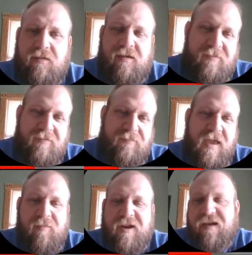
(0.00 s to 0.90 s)
Everybody
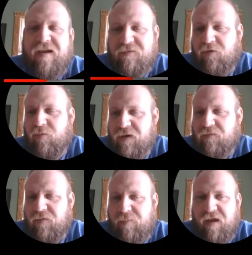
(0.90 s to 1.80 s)
has their own ways of
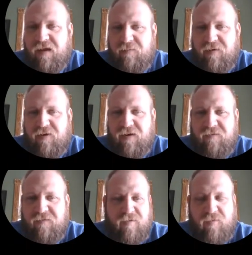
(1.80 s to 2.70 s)
repacking a bearing. For
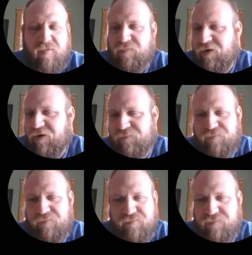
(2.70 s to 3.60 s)
the most part,
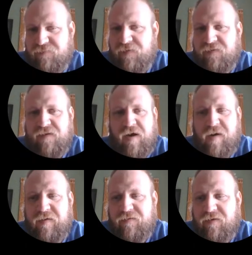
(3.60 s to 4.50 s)
this is how I was
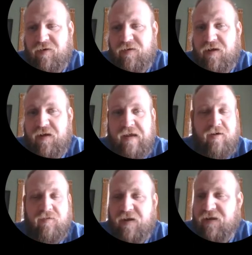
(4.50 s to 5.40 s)
taught. Here's
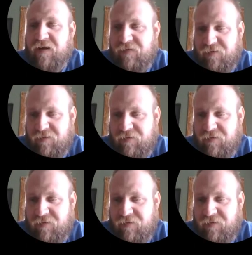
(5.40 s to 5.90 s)
what I can tell you.